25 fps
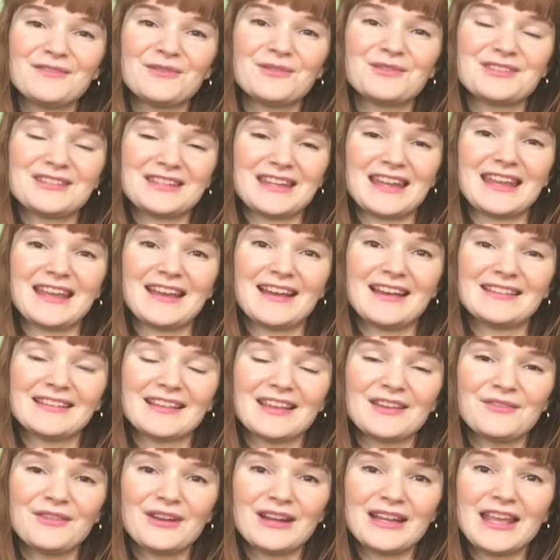for today, guys.
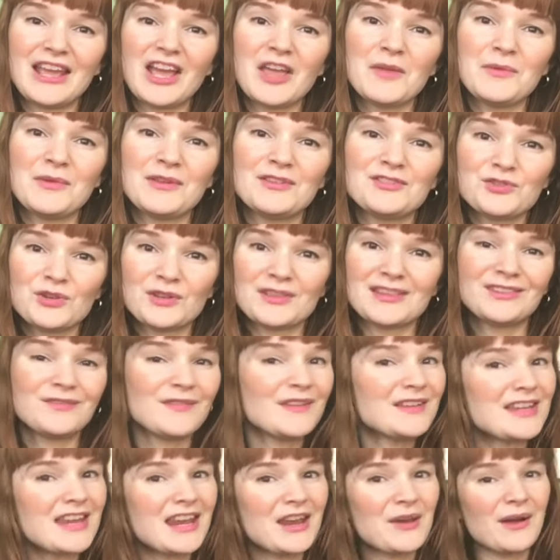I really hope you enjoyed this
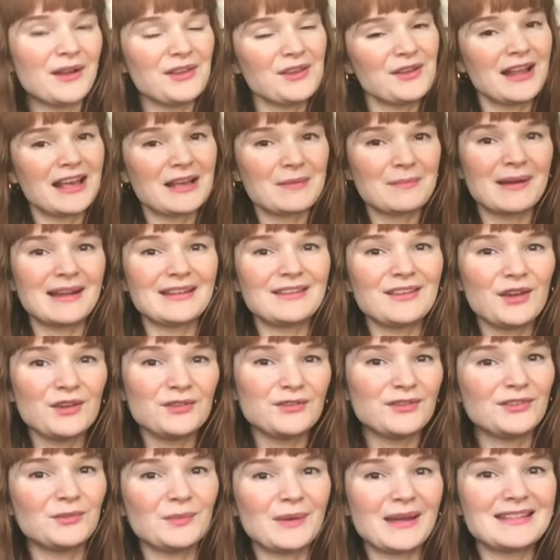video and you like my
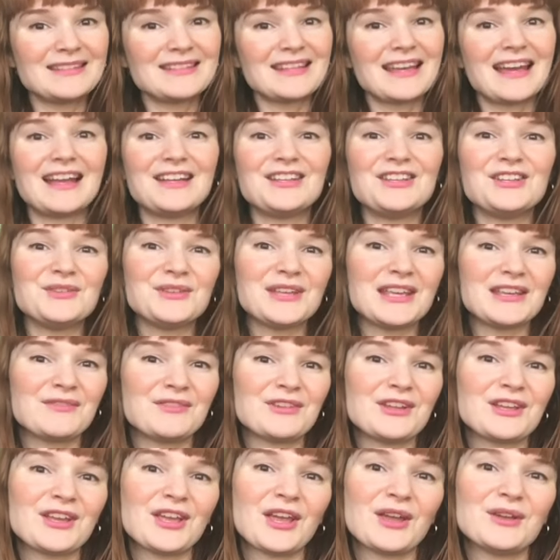toaster sweater and you give
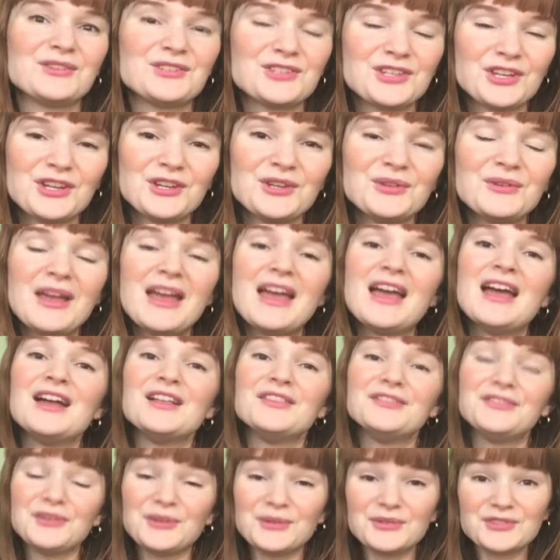it a go too.
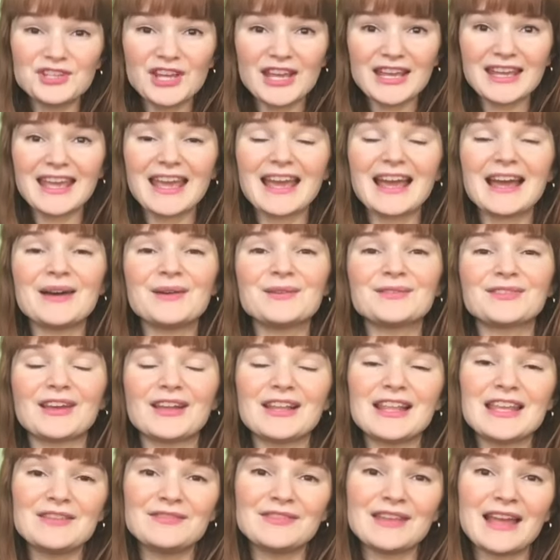Do check out,
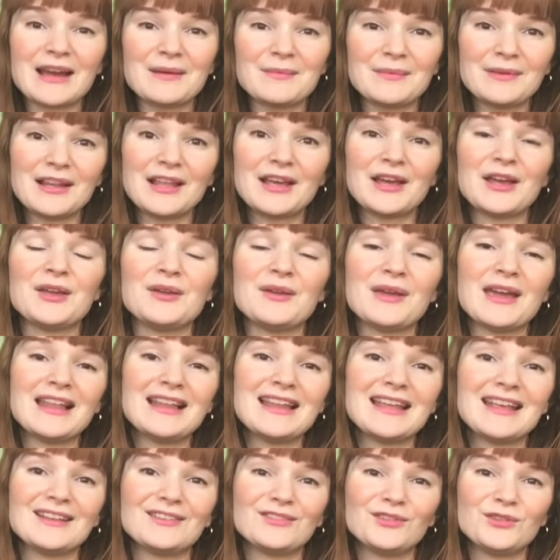I'll leave down below a
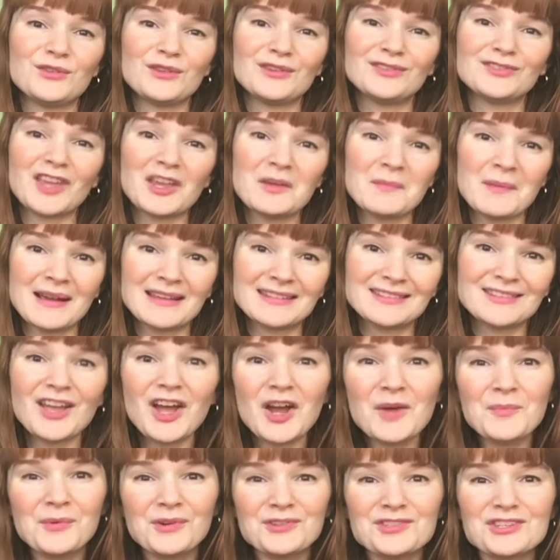link to the Sew My
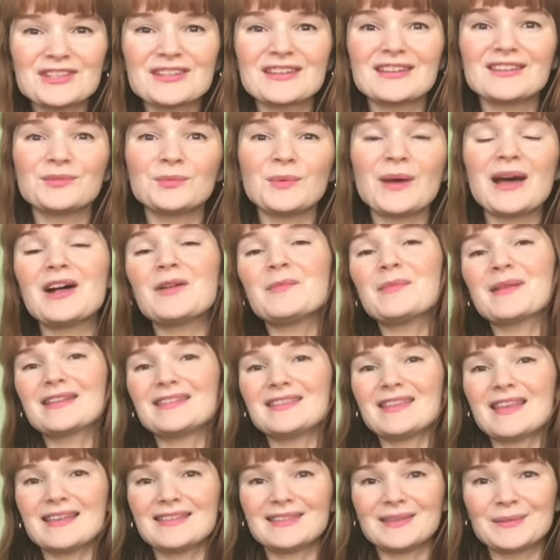Style project as well,
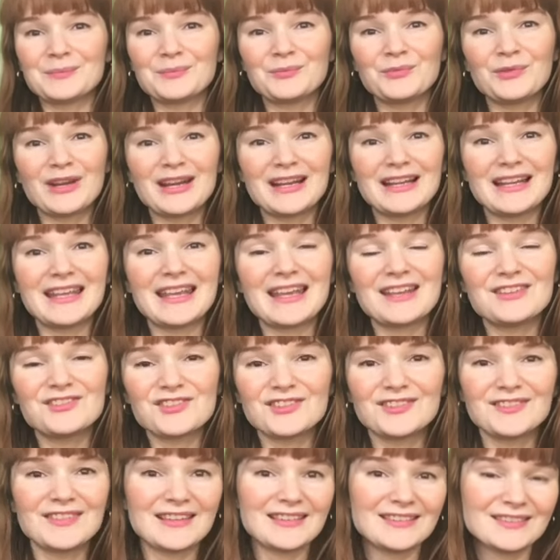because there's some really
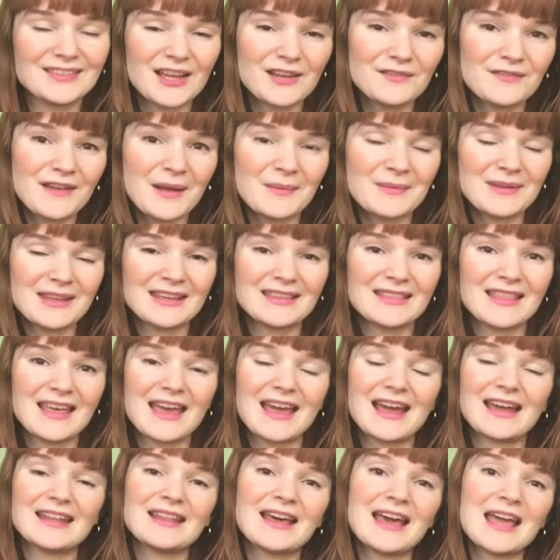interesting stuff happening in
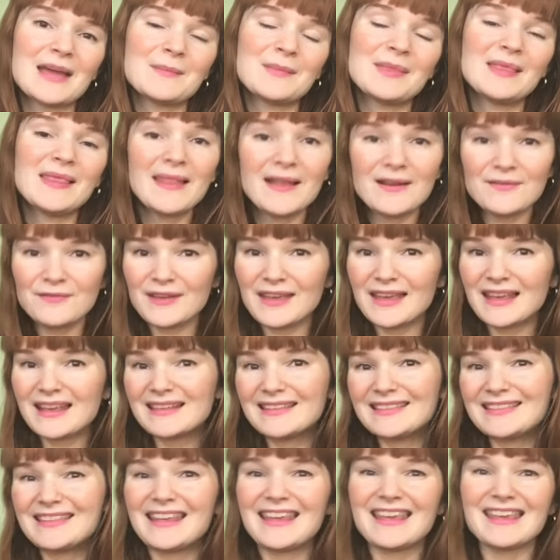there and I'm
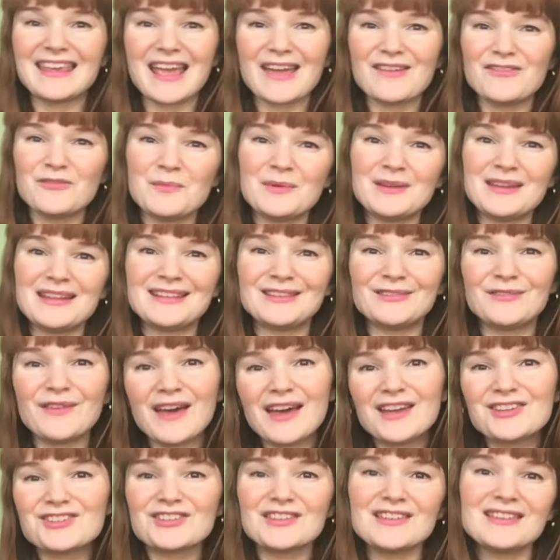loving seeing everybody's
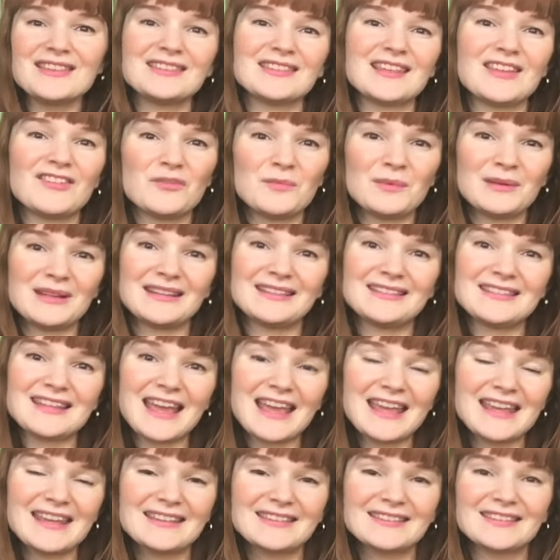versions, everybody's
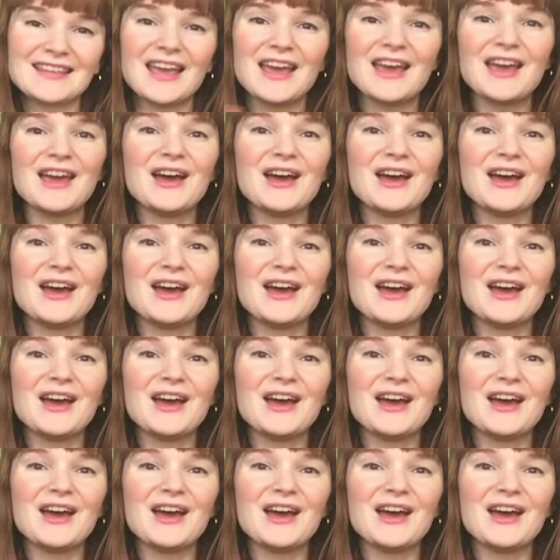takes